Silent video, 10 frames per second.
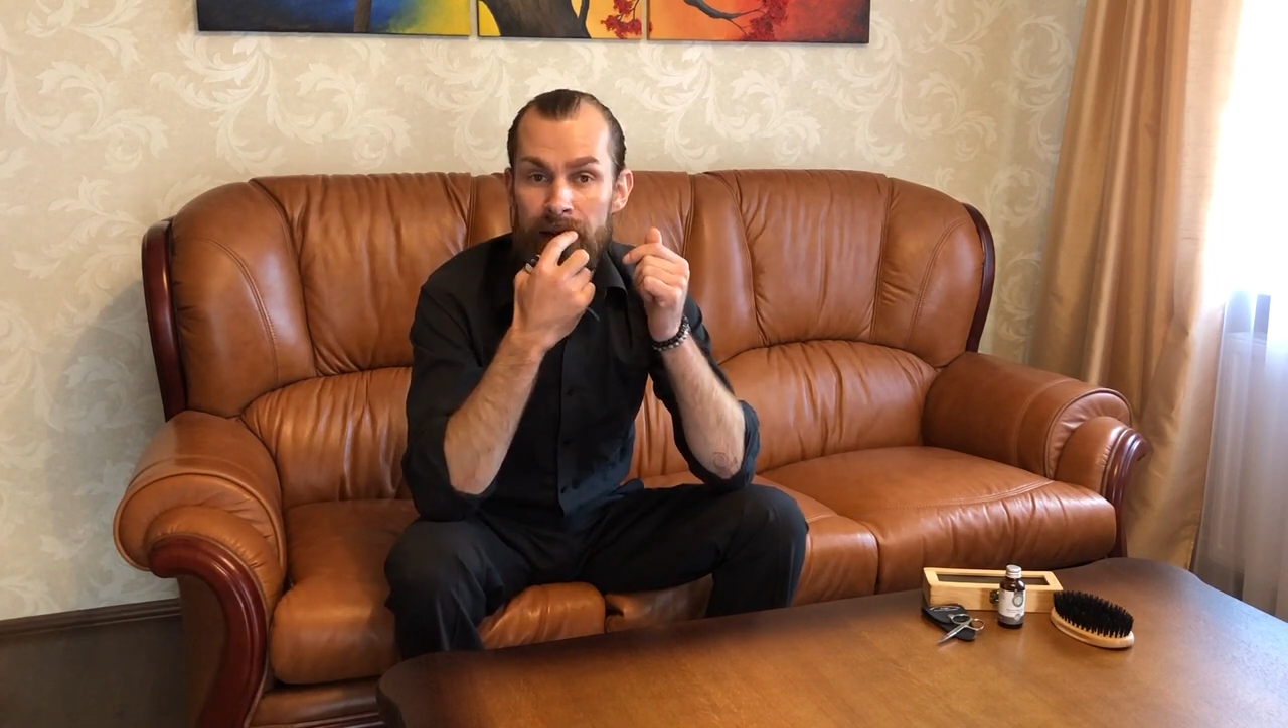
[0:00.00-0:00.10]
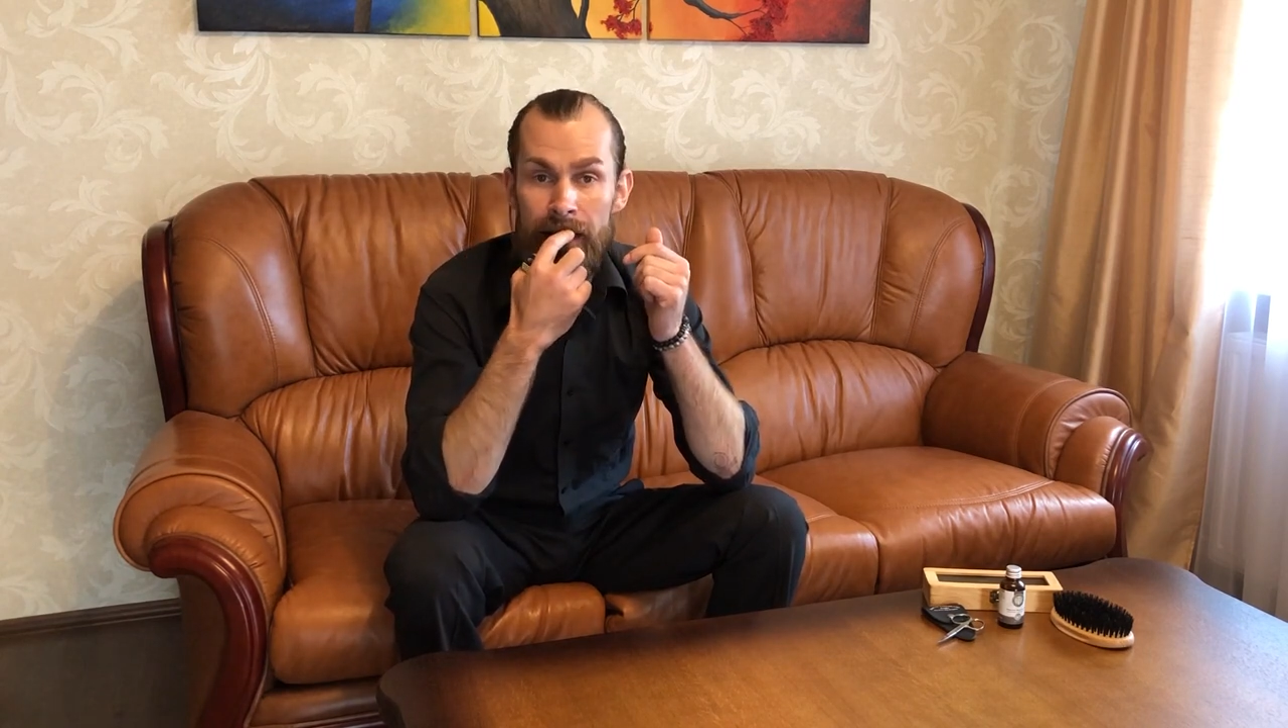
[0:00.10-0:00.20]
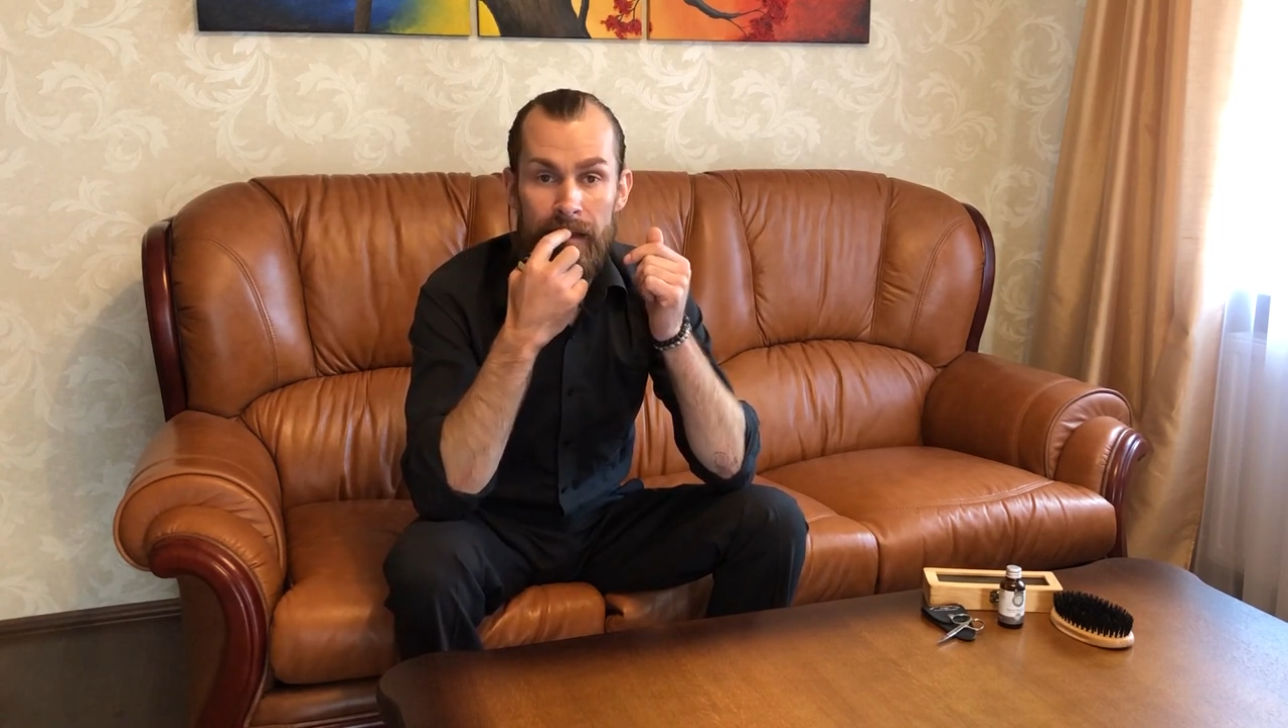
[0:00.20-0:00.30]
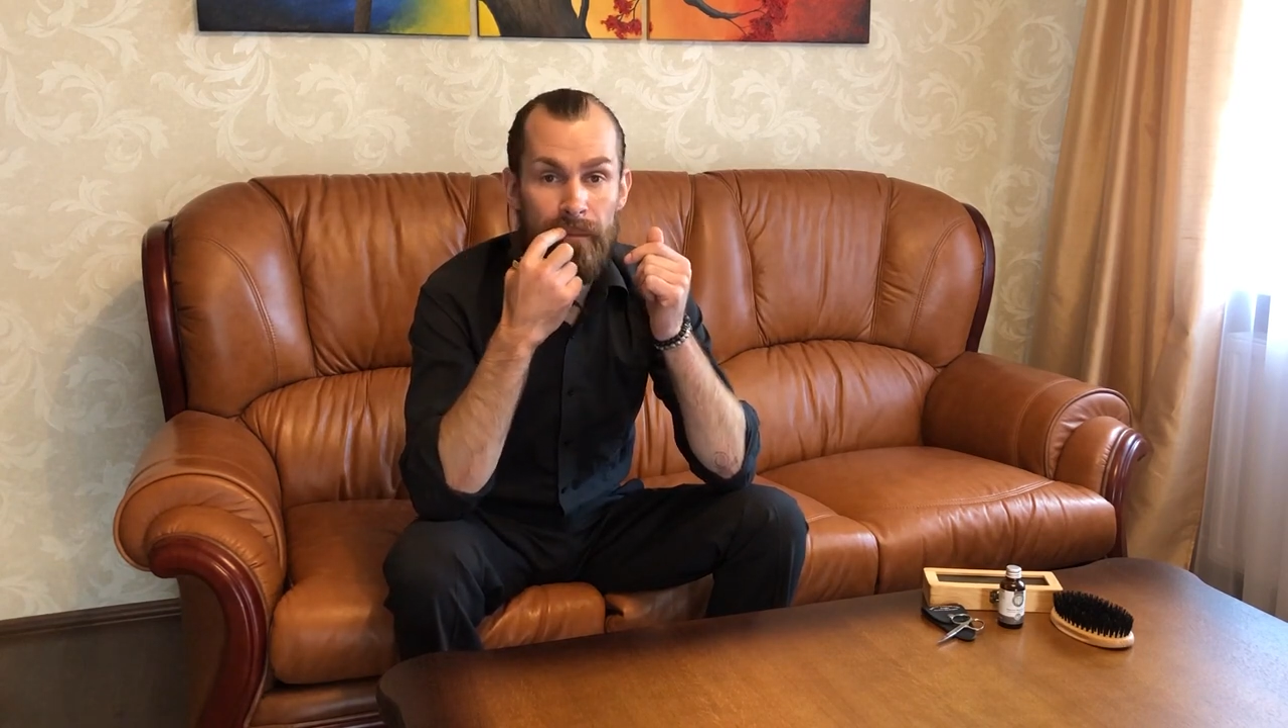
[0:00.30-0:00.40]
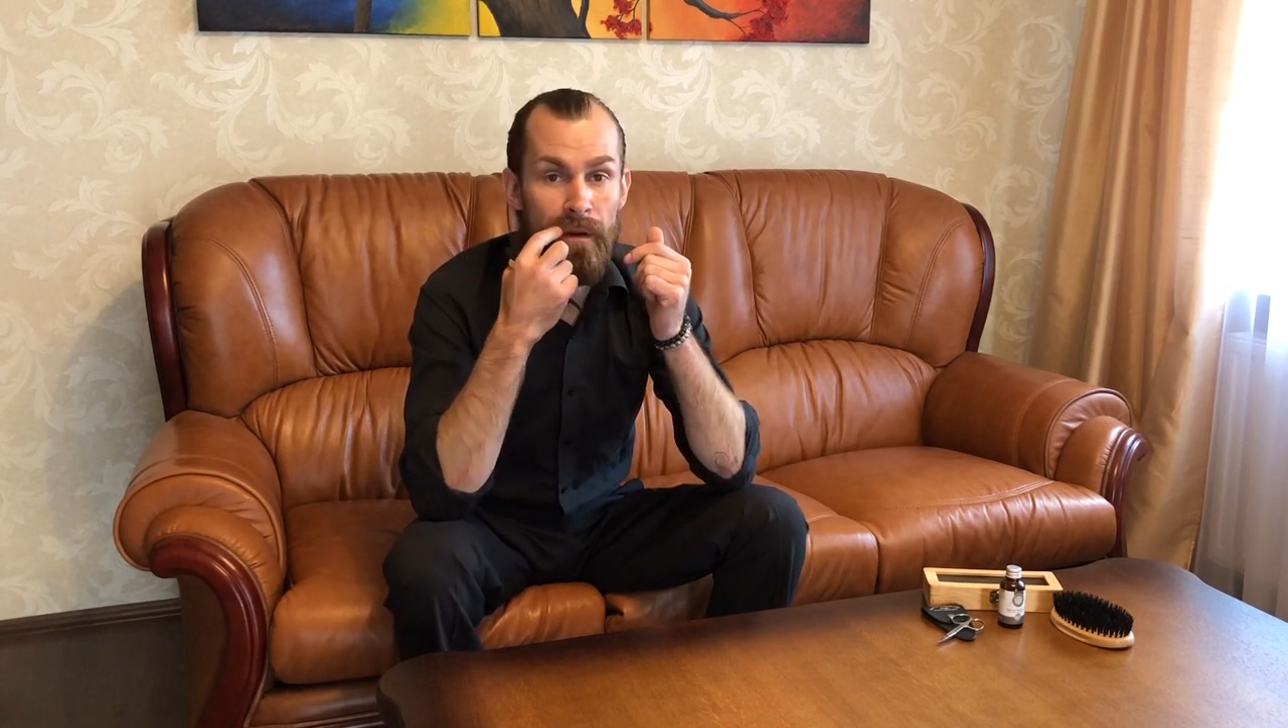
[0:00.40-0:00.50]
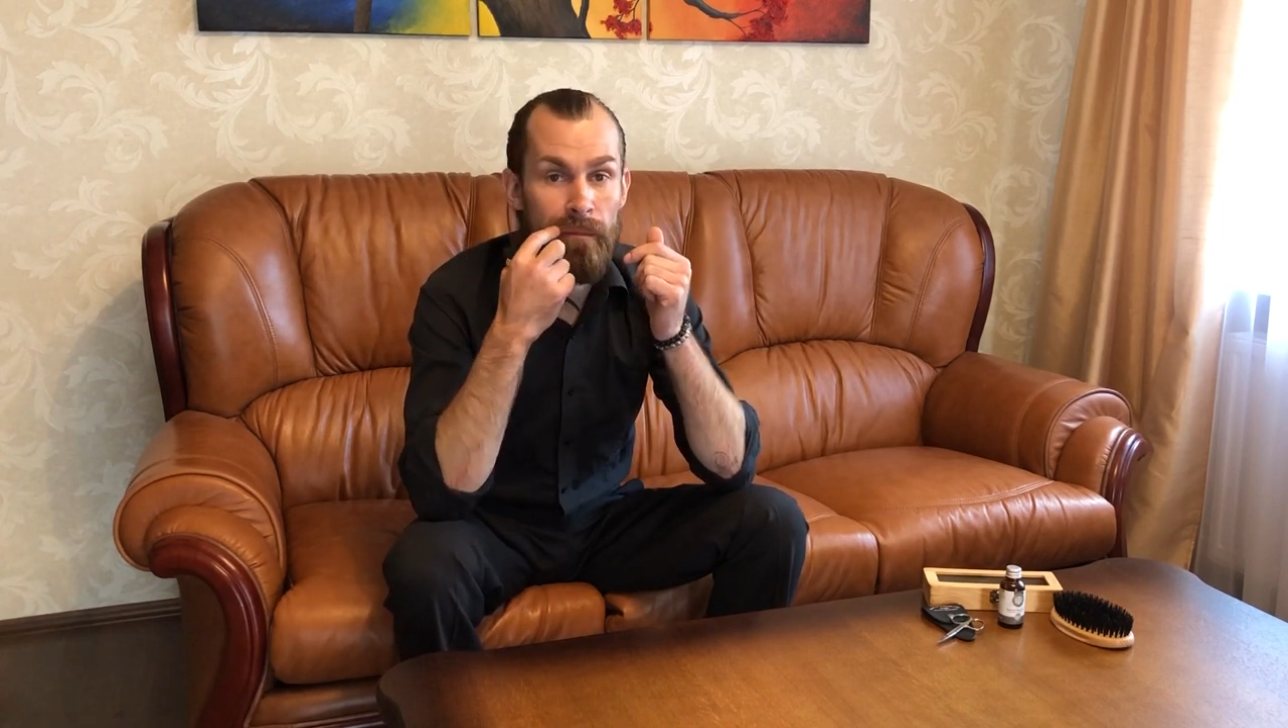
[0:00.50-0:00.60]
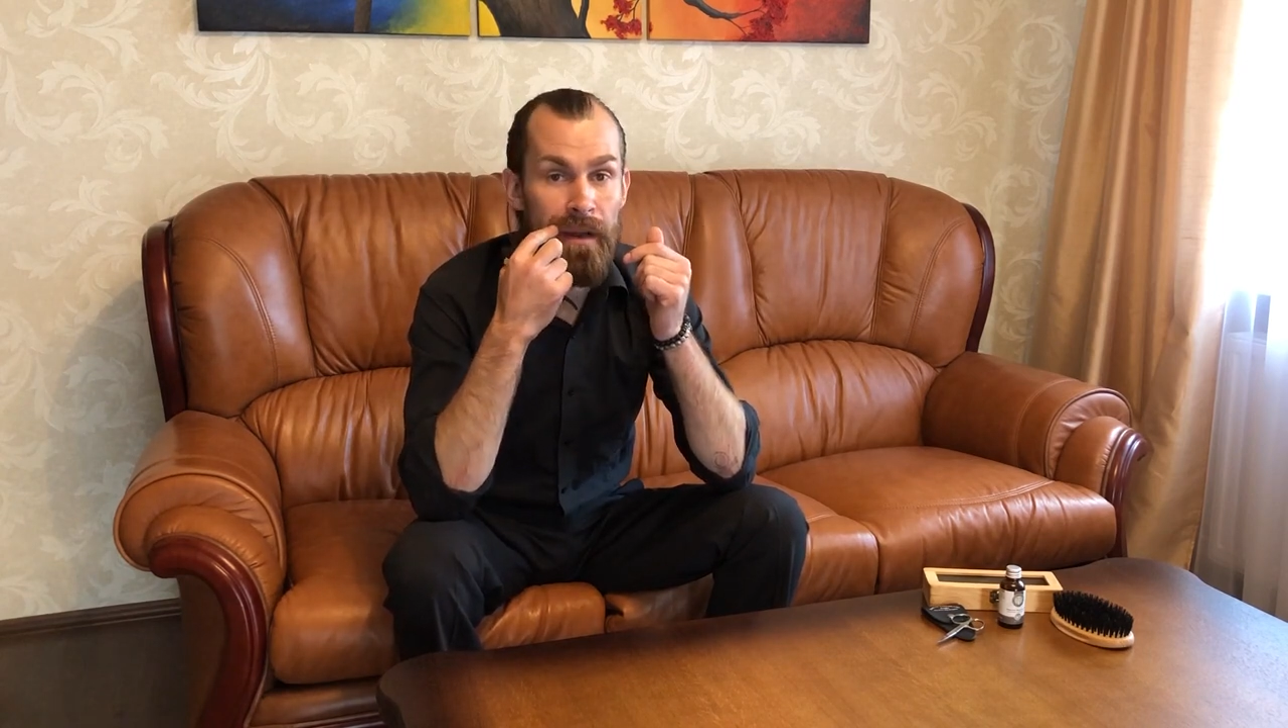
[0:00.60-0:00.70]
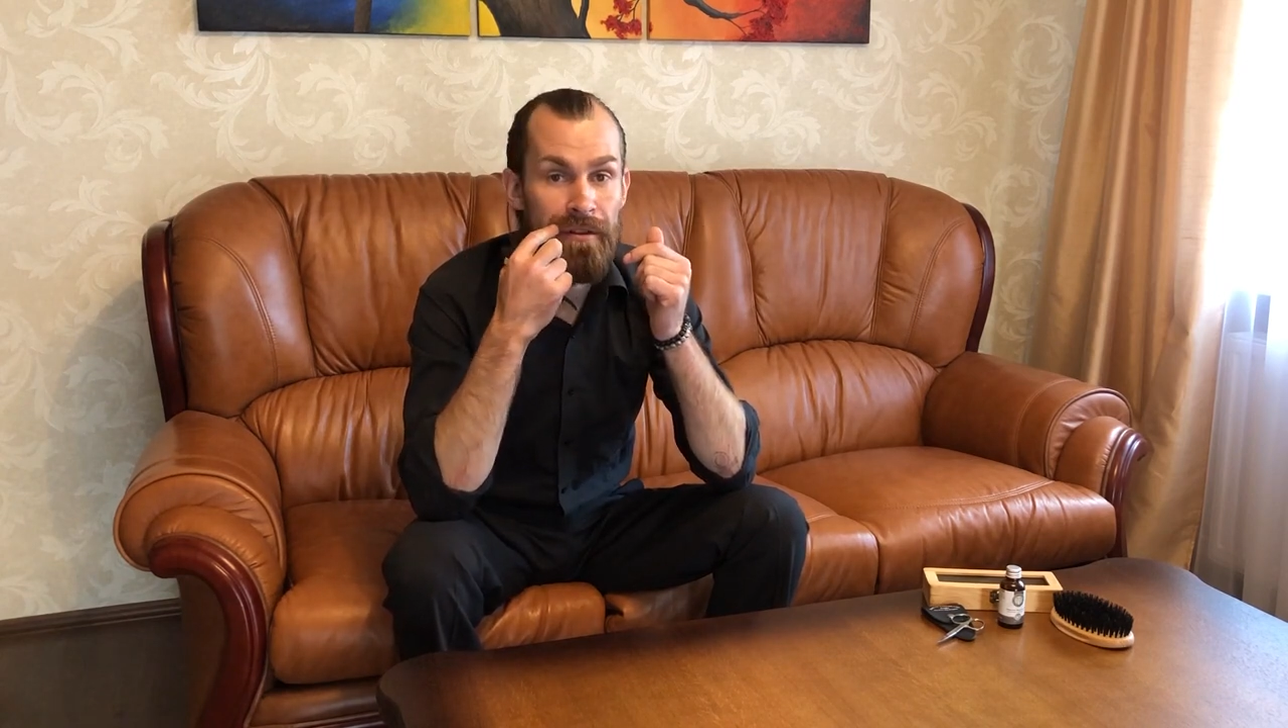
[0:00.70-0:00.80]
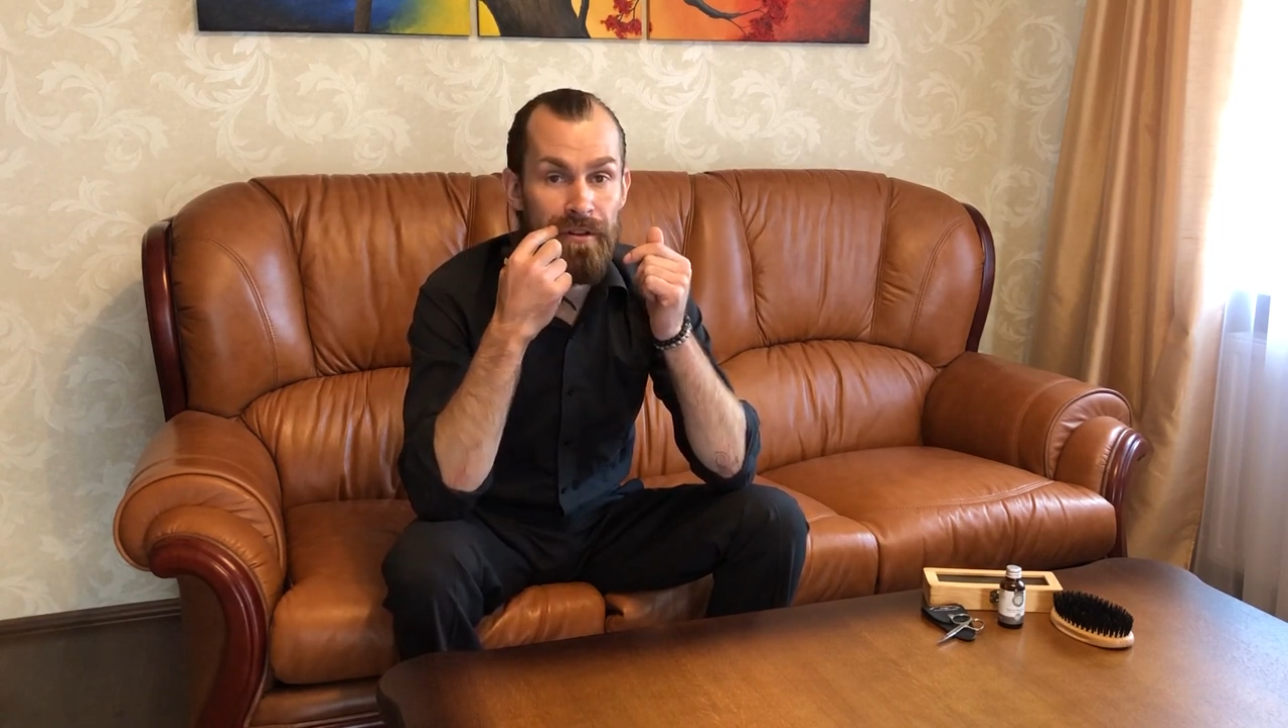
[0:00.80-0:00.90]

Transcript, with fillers: line above my